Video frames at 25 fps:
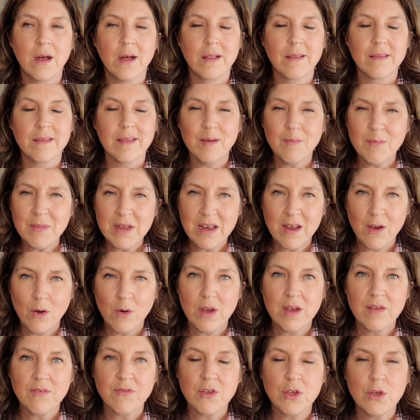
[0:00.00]
Let me know
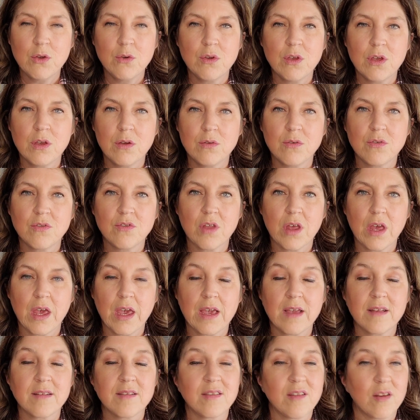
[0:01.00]
if you use
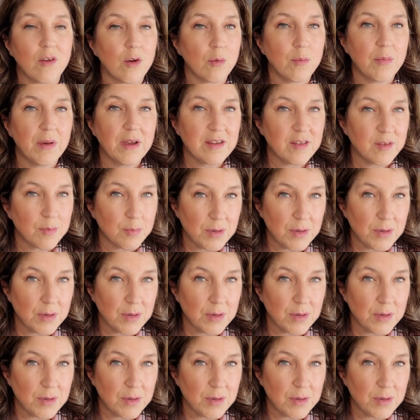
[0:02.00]
a zero-based